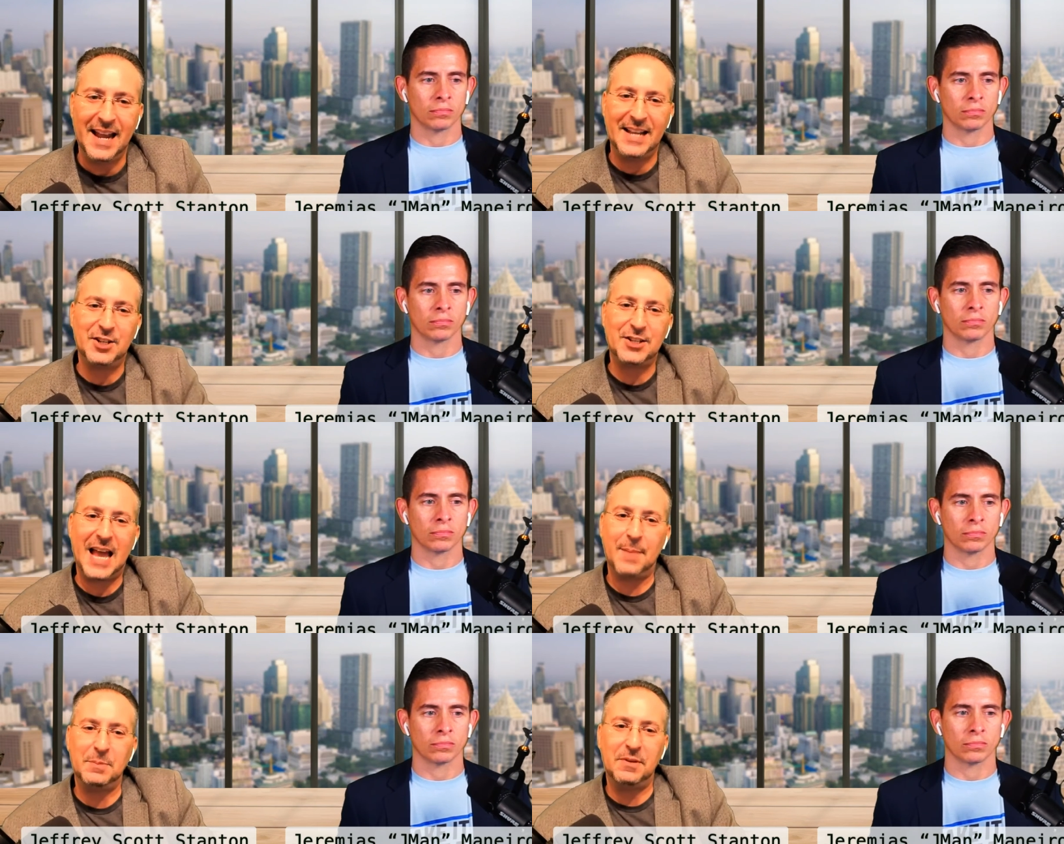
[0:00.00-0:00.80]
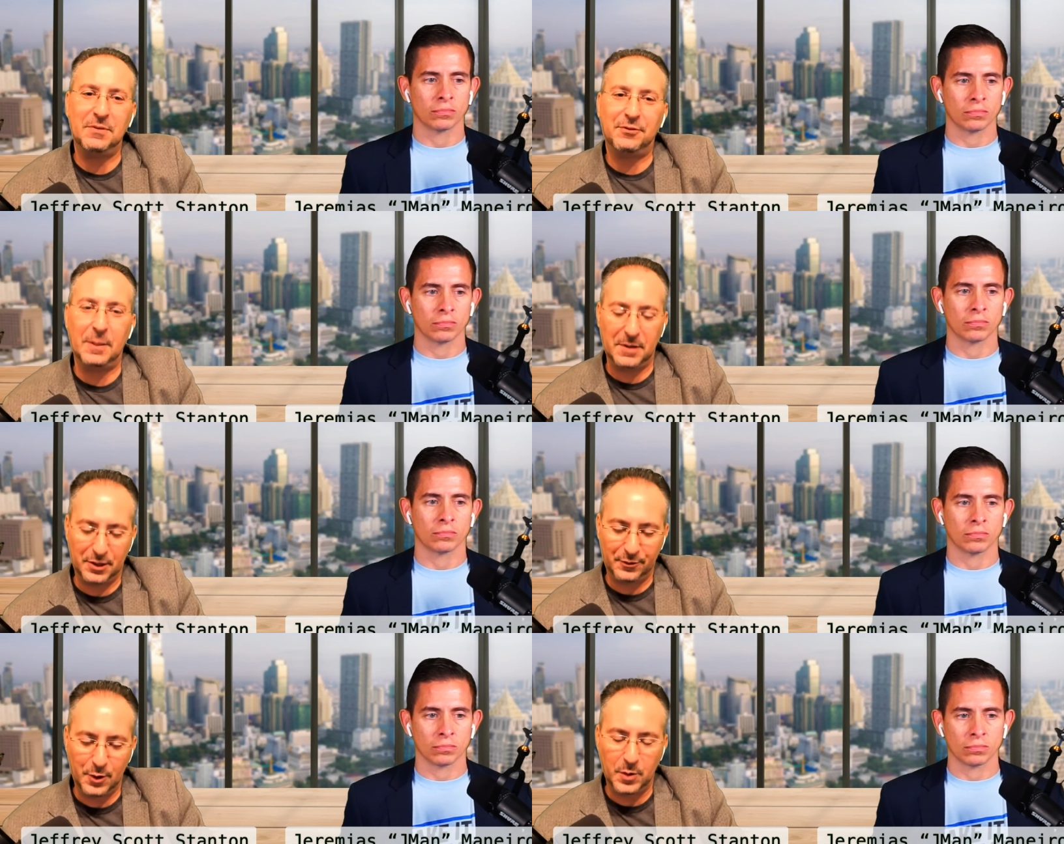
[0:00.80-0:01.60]
Speaker 1: And I just happened to be
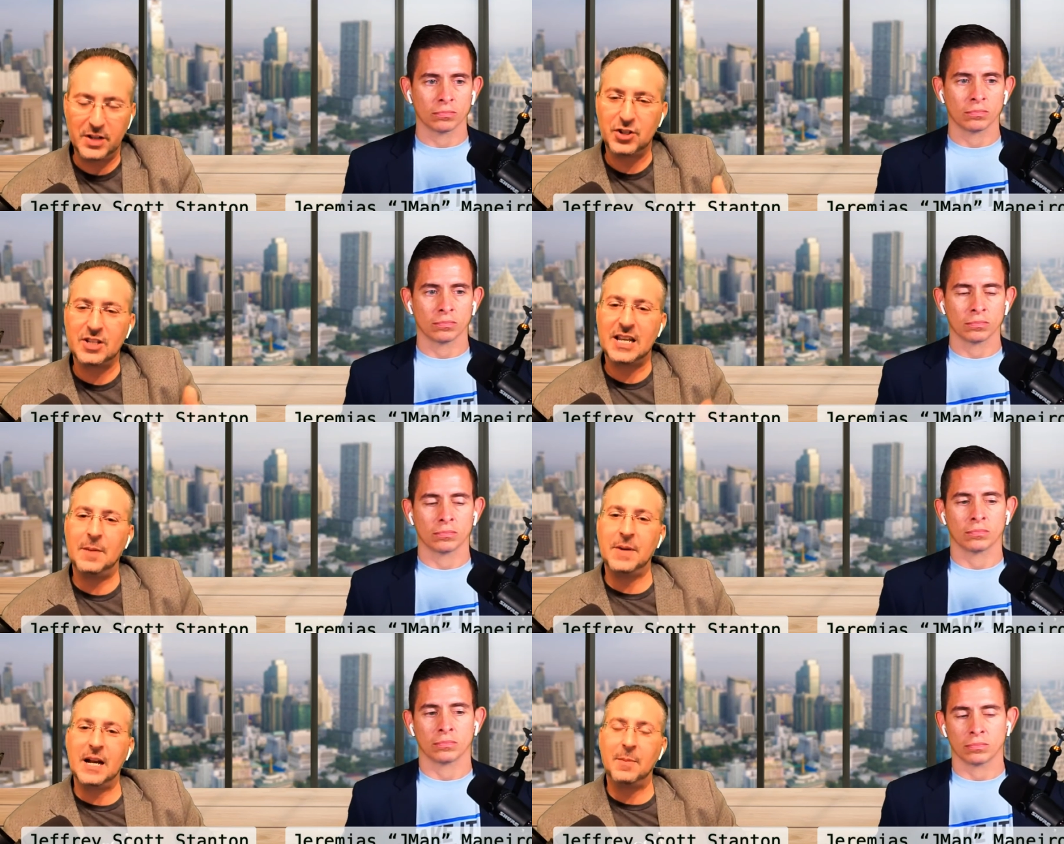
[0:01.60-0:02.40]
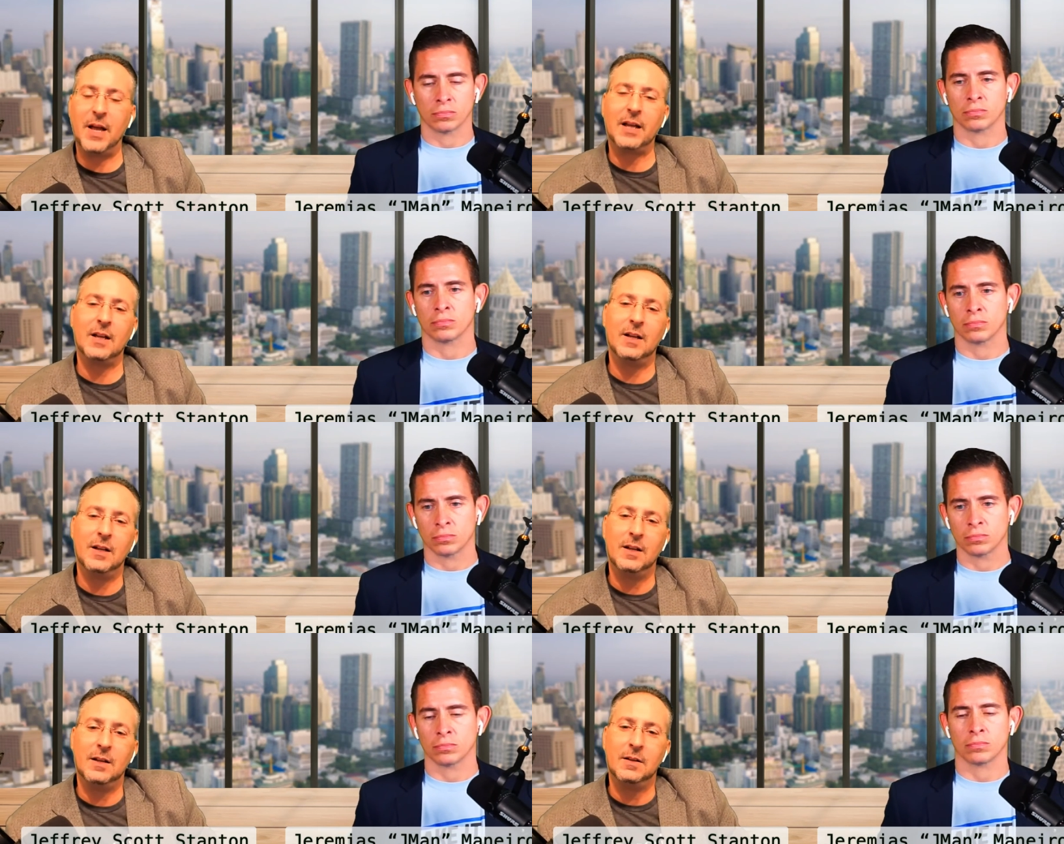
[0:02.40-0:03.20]
flipping through when it just hit me and I'm like,
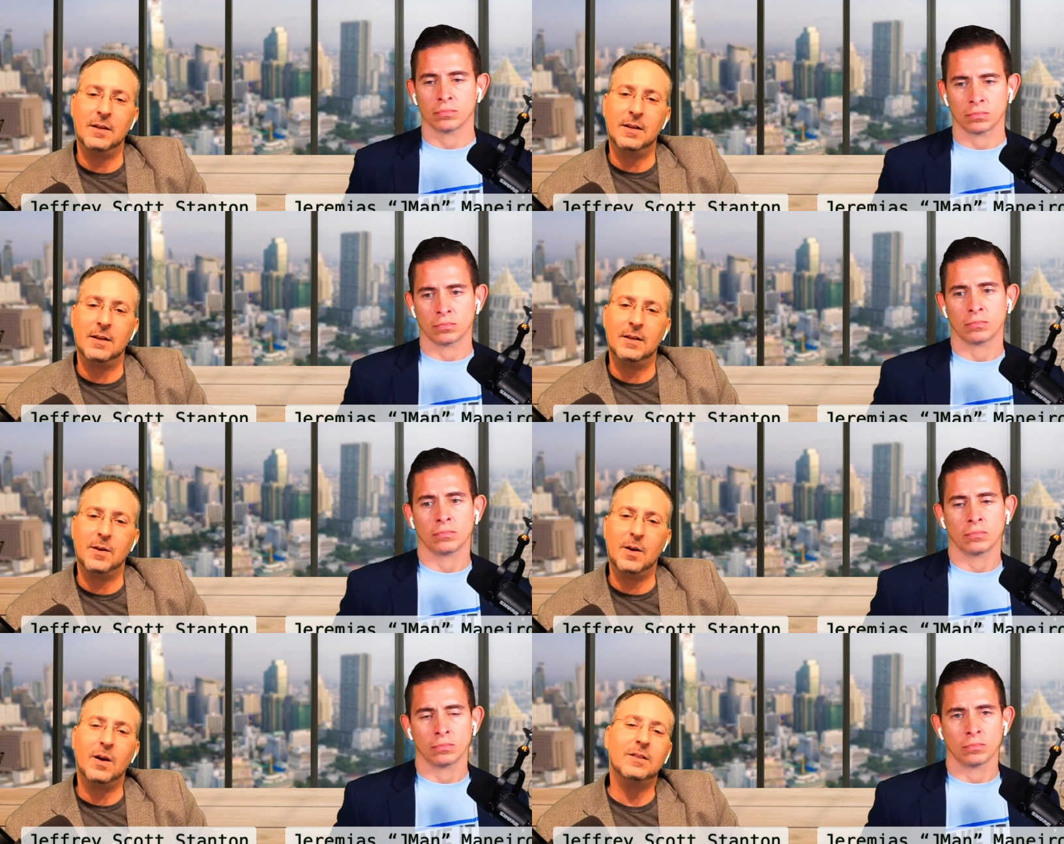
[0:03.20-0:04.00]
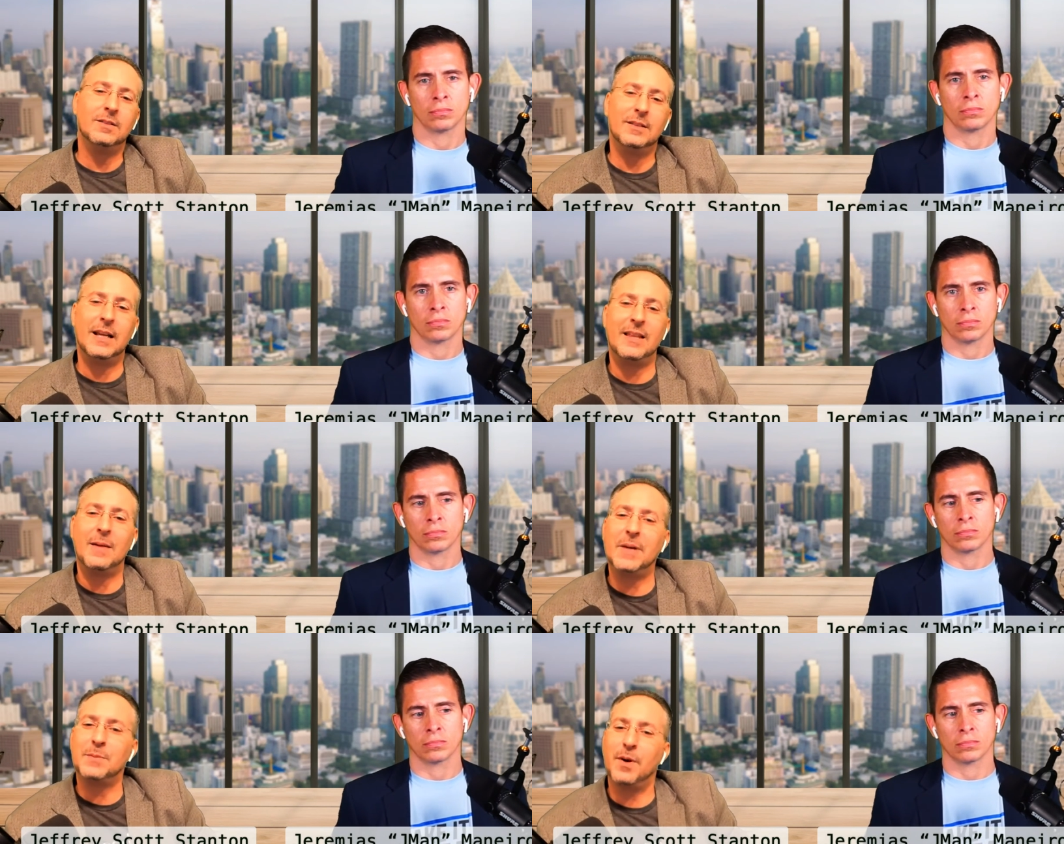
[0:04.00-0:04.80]
yeah,
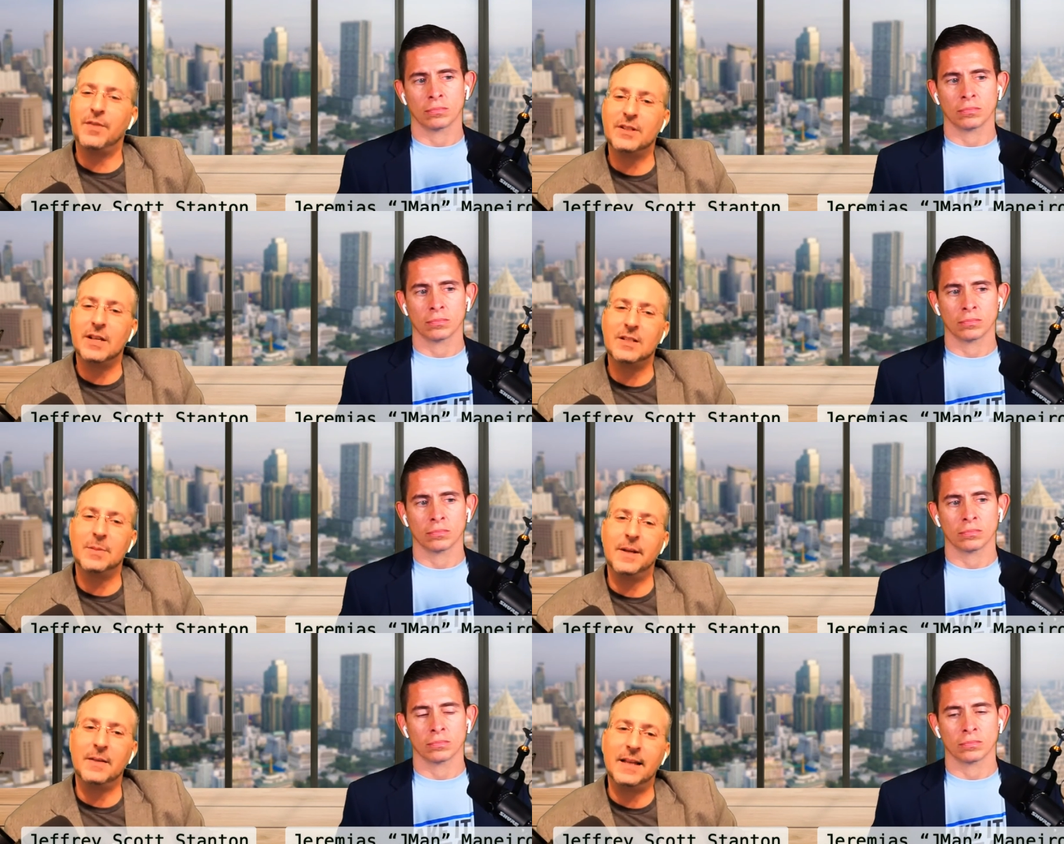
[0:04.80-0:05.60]
that makes perfect sense to me.